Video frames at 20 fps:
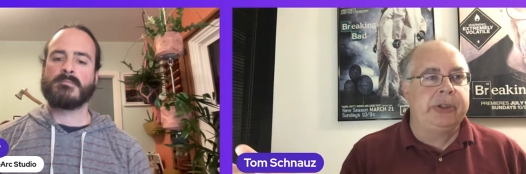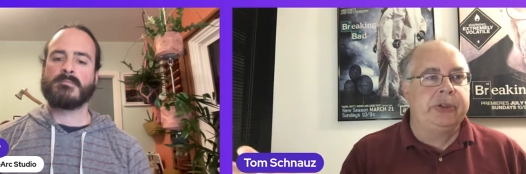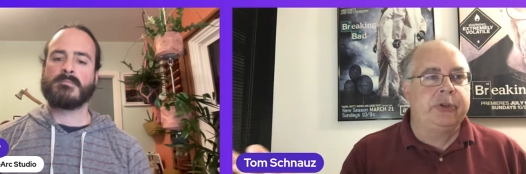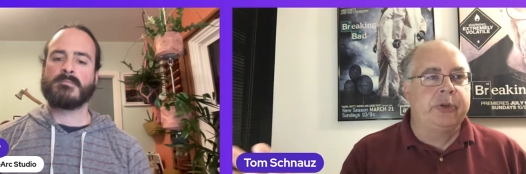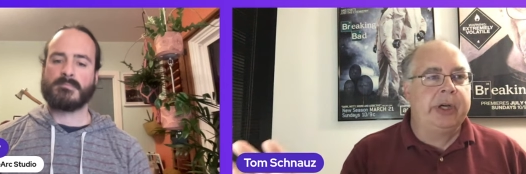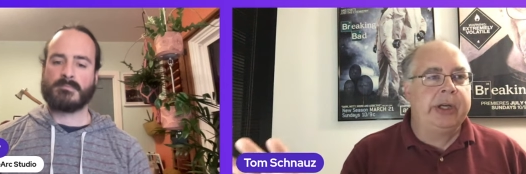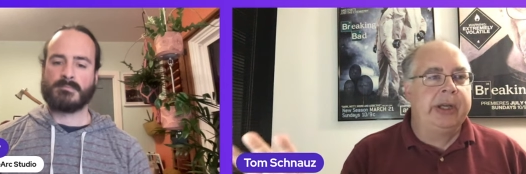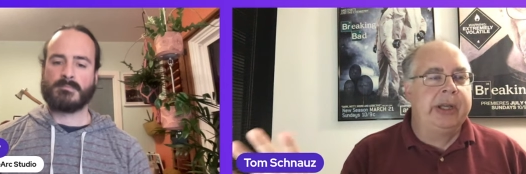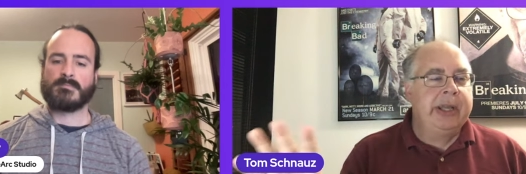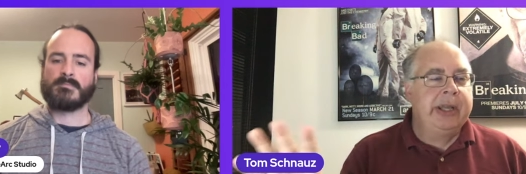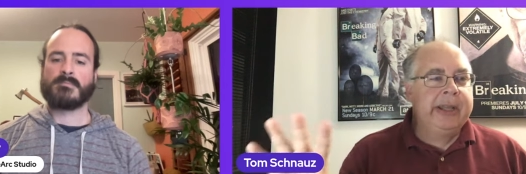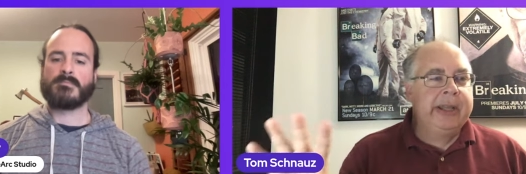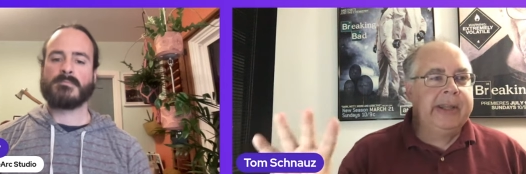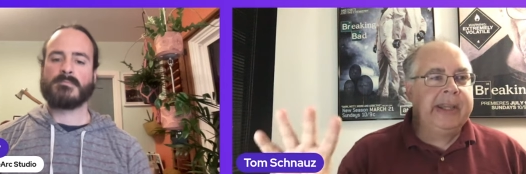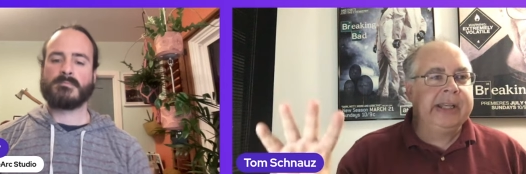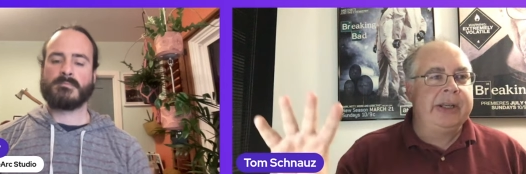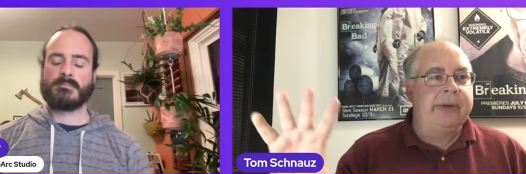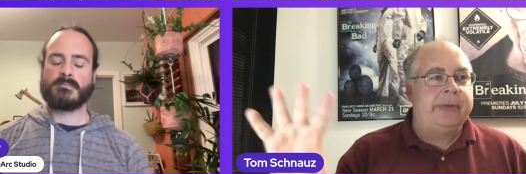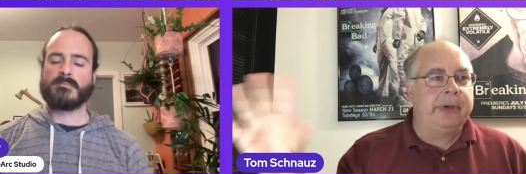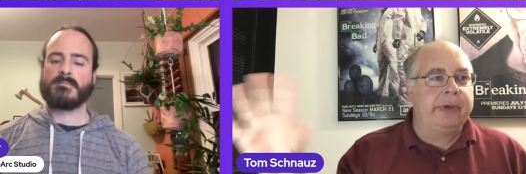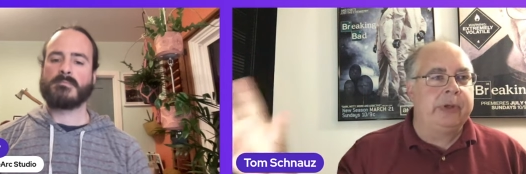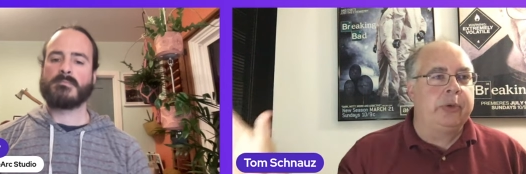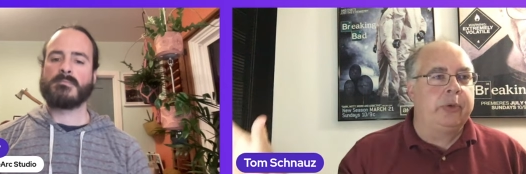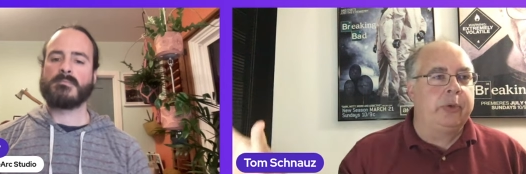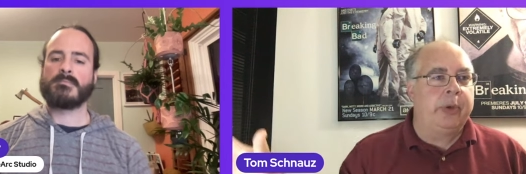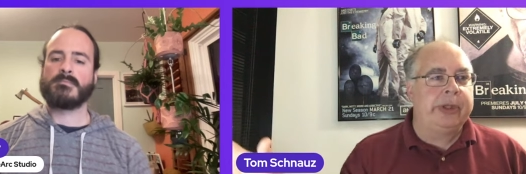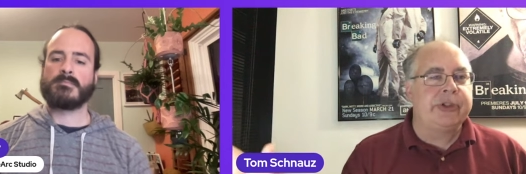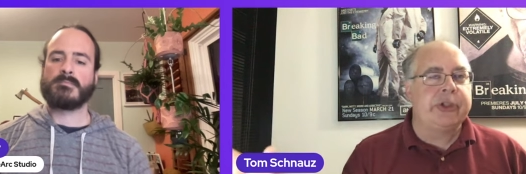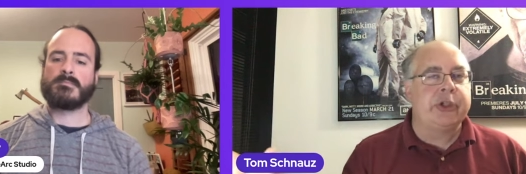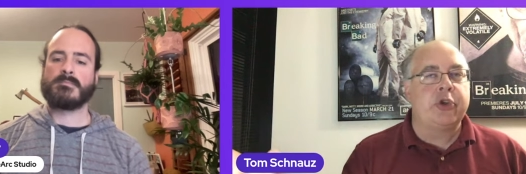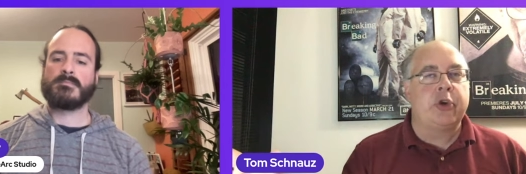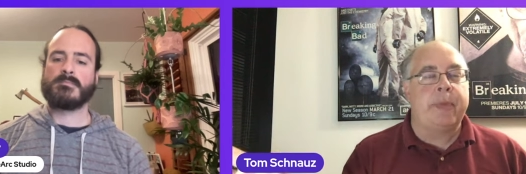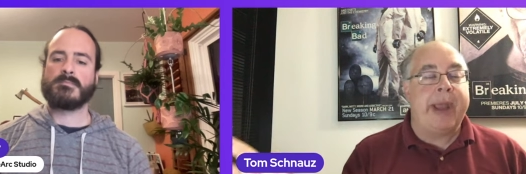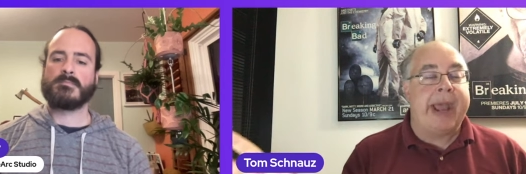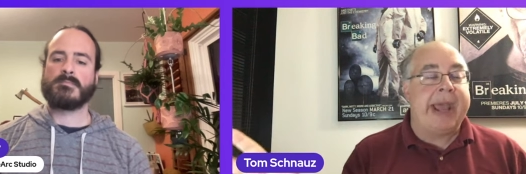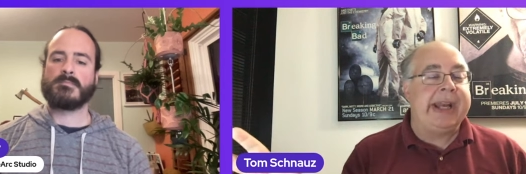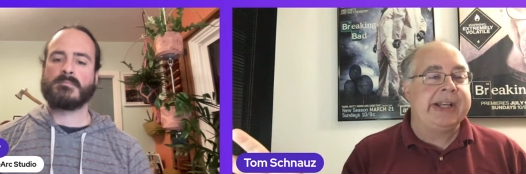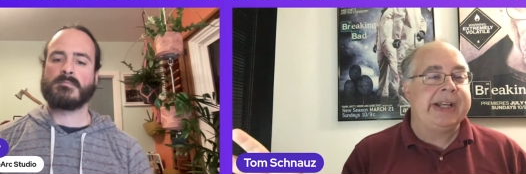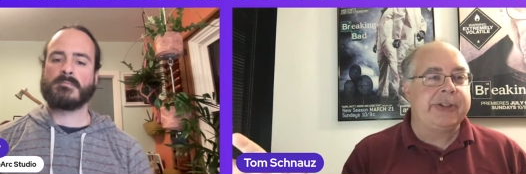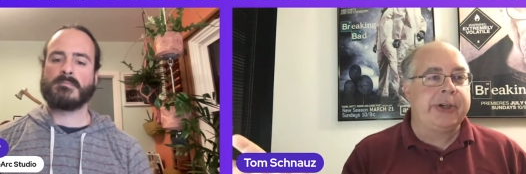Speaker 1: try to think of what's a
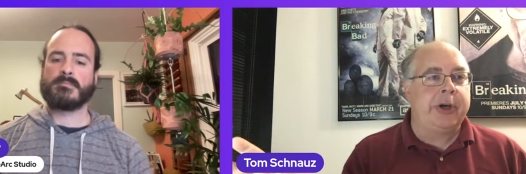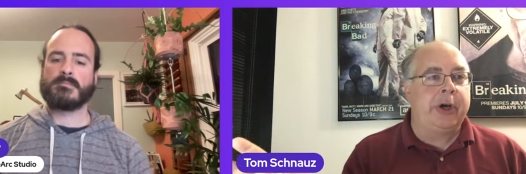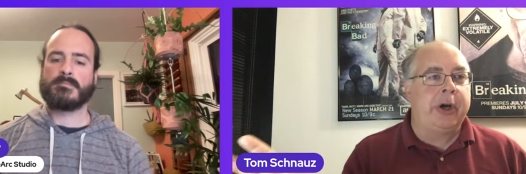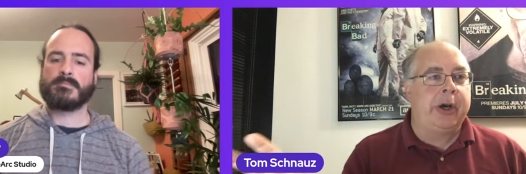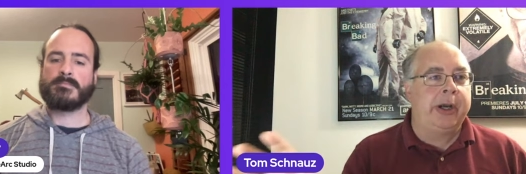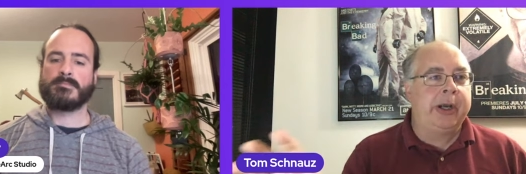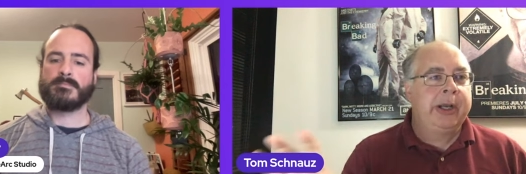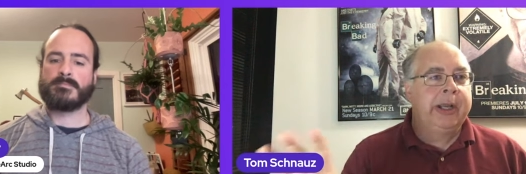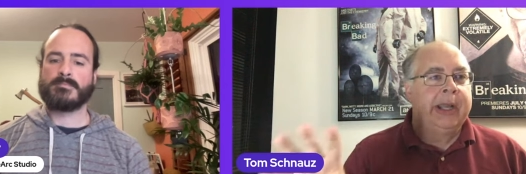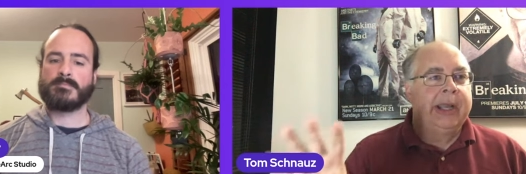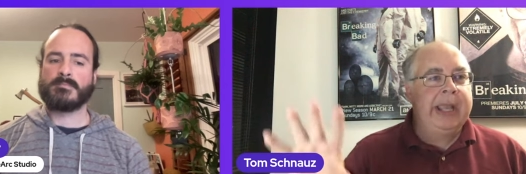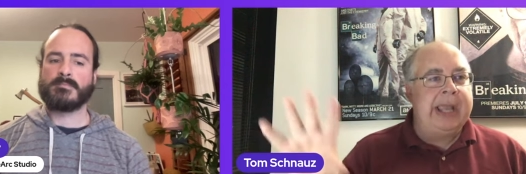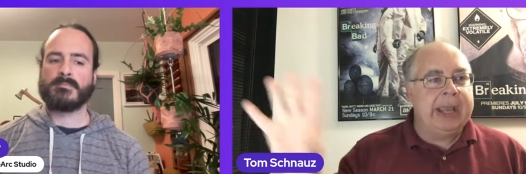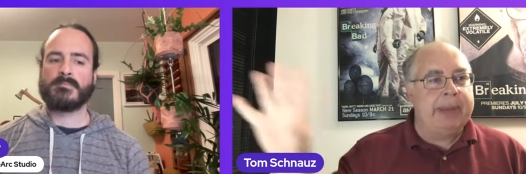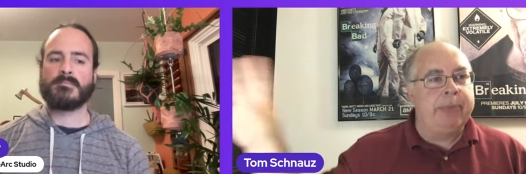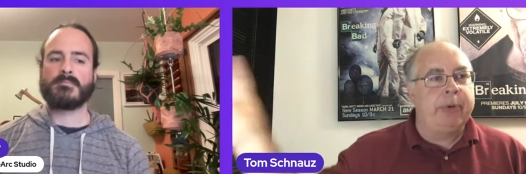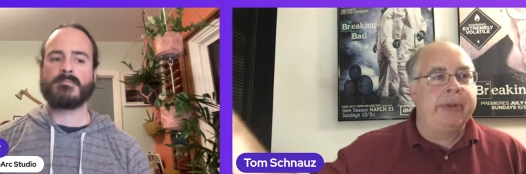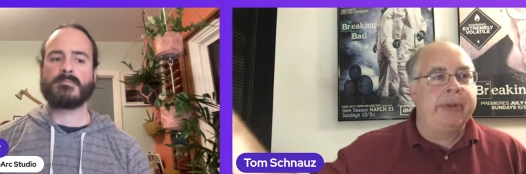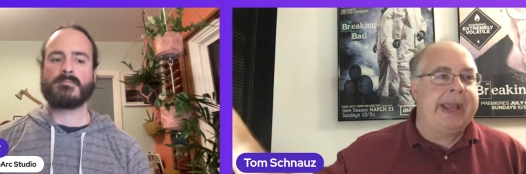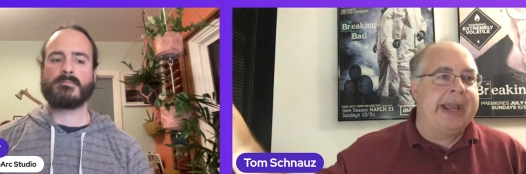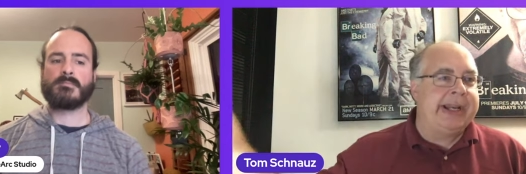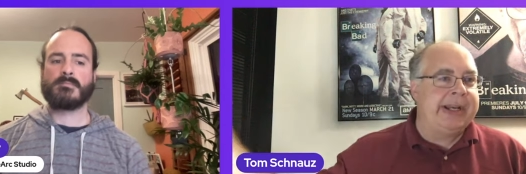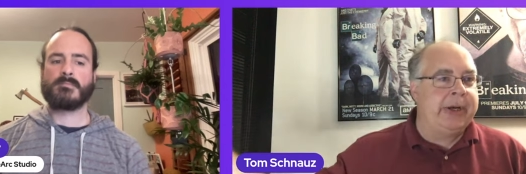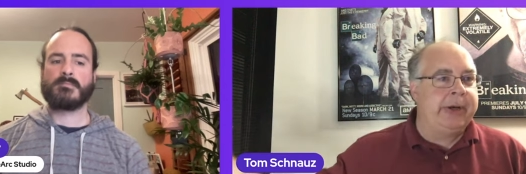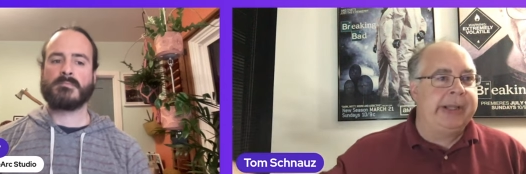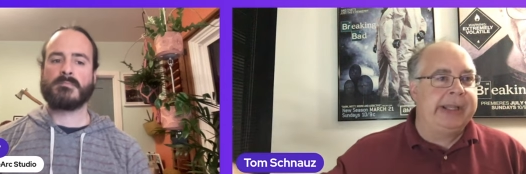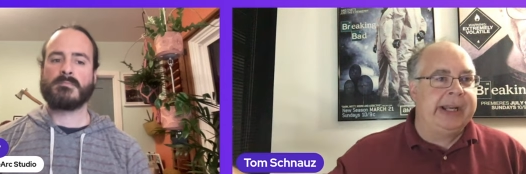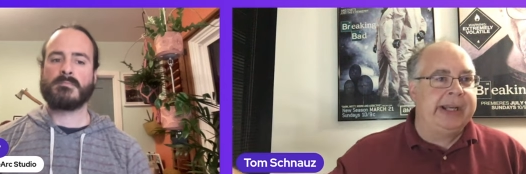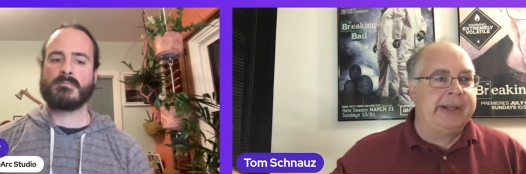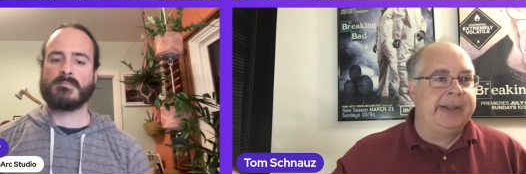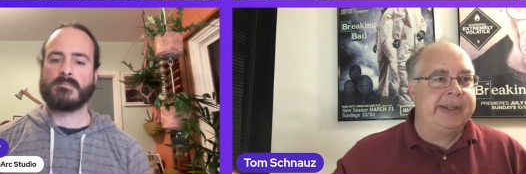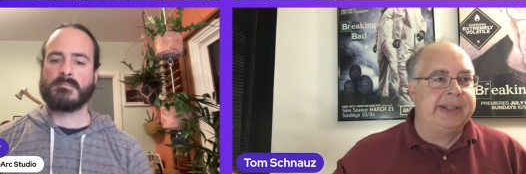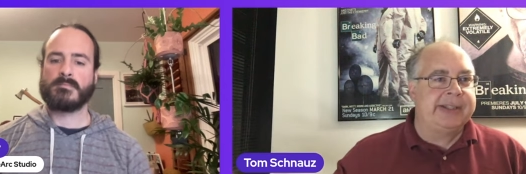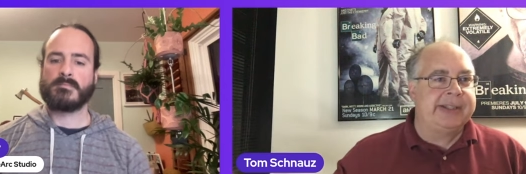dramatic turn and put that near the end of the